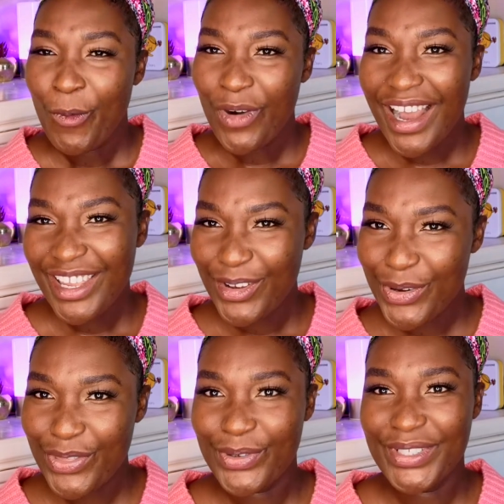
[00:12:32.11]
What are
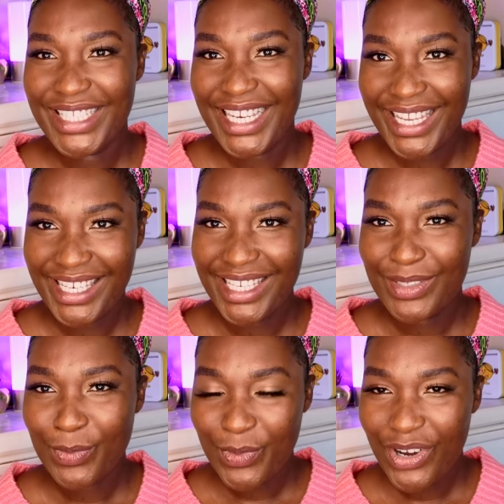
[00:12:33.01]
your thoughts,
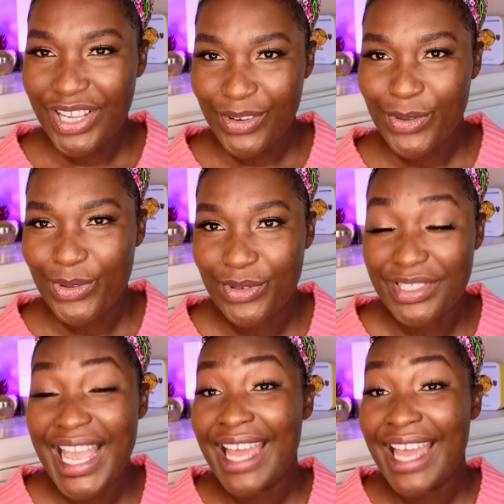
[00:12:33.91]
ladies? What are your thoughts?